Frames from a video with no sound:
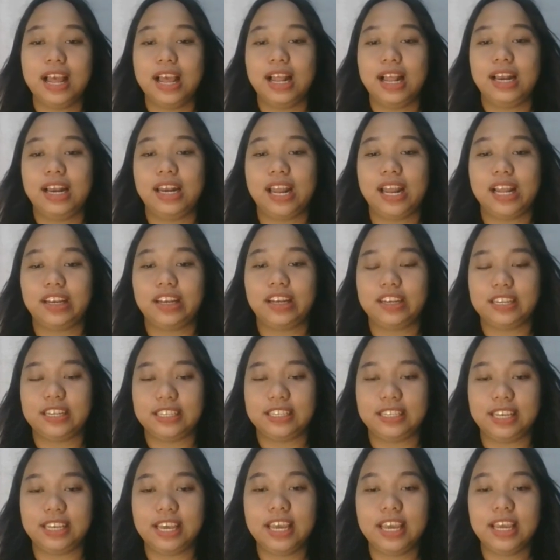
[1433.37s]
Letter
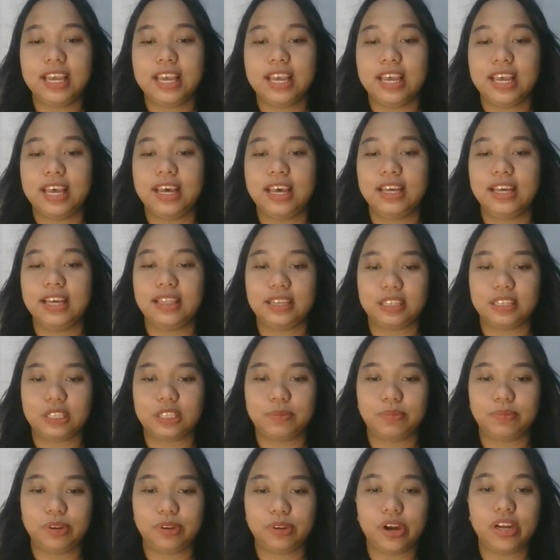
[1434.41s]
C, it
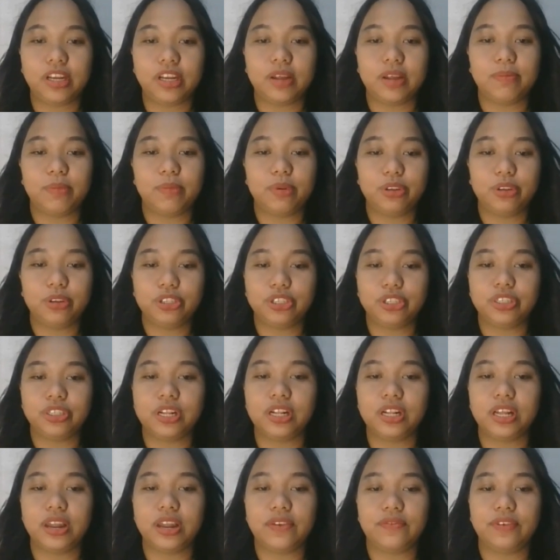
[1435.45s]
explored emotional
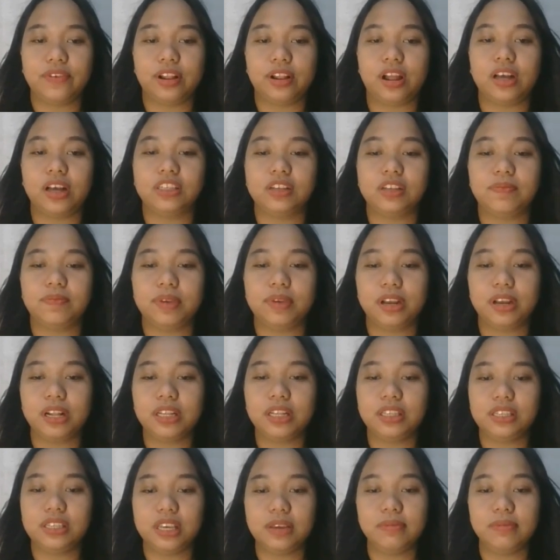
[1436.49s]
and philosophical
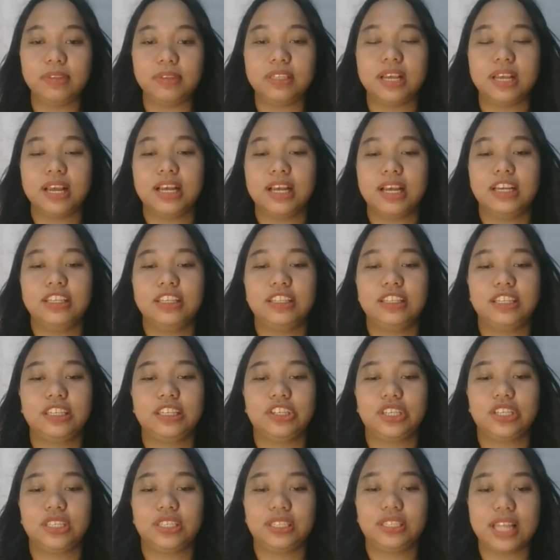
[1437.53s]
themes such
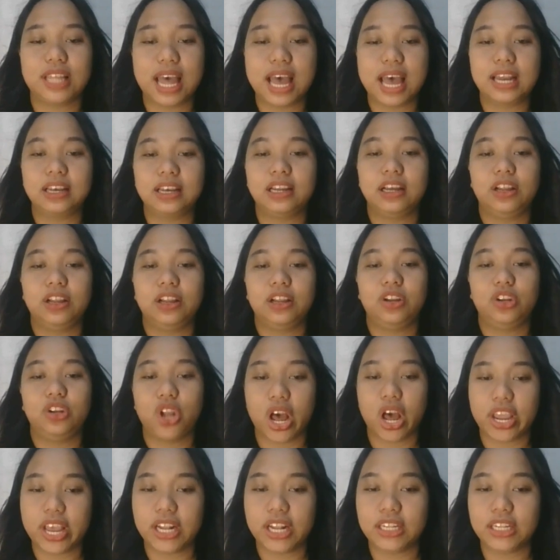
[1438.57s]
as death,
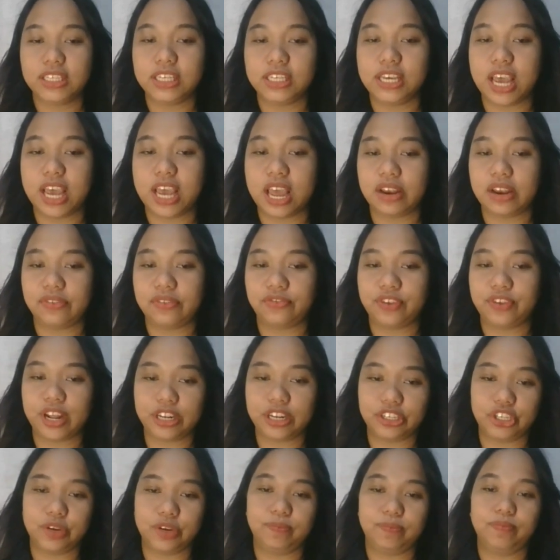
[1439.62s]
loyalty, and
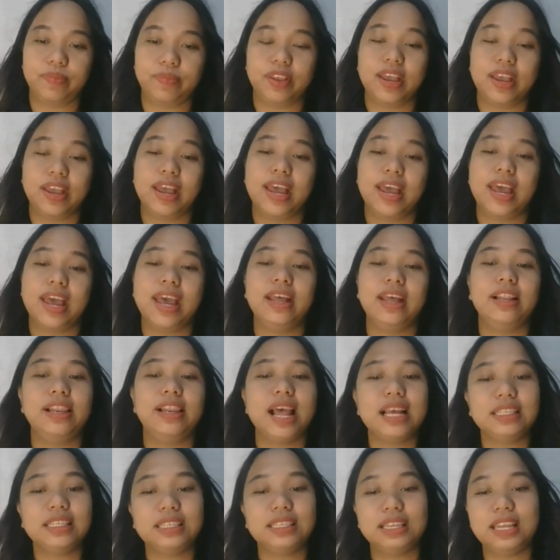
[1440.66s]
friendship. And
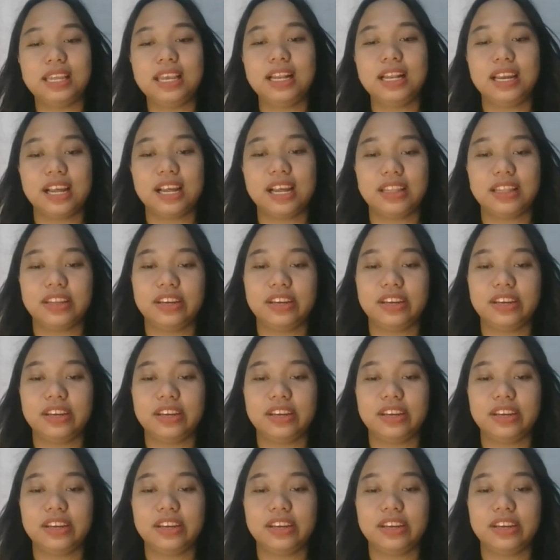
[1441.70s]
lastly, letter